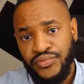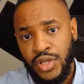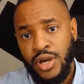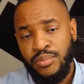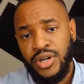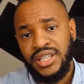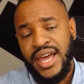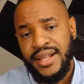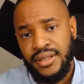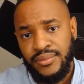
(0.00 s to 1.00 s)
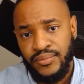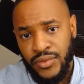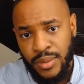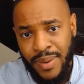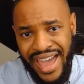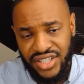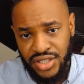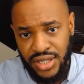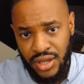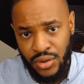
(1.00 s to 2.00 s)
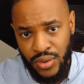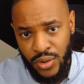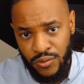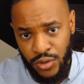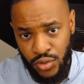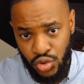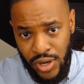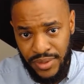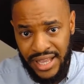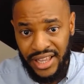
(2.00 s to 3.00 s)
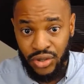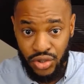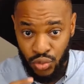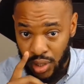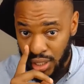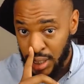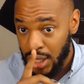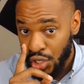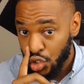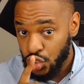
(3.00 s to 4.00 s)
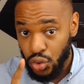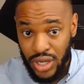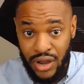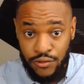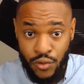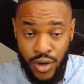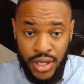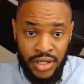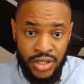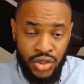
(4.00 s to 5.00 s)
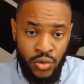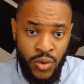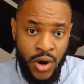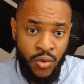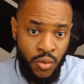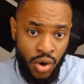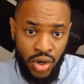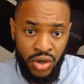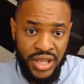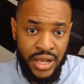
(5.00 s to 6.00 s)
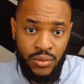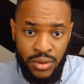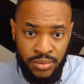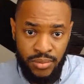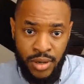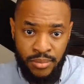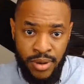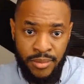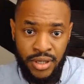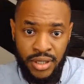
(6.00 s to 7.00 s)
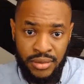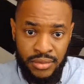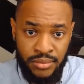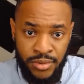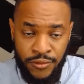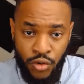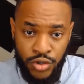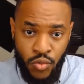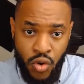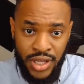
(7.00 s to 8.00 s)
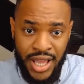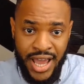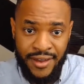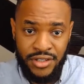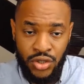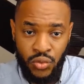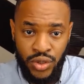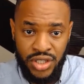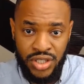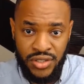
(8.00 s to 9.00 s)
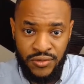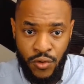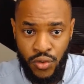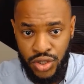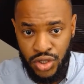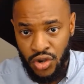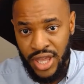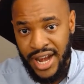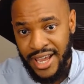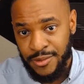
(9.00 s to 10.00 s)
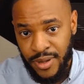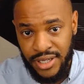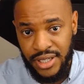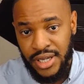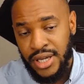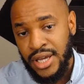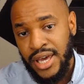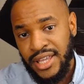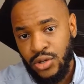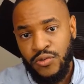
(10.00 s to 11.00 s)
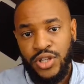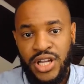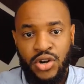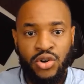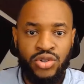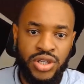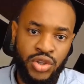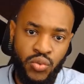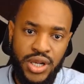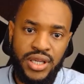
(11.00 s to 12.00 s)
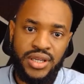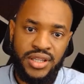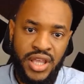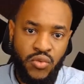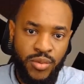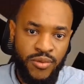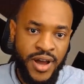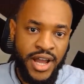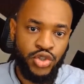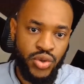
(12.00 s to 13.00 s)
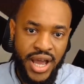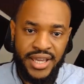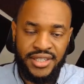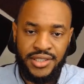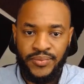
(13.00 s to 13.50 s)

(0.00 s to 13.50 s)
putting that package together, and hopefully we can drop that later this week. So look out for it. And so while we're working on that, I'm probably going to be focused more on lives, so we can just focus on that aspect. And then hopefully later on in the week, then we can provide you guys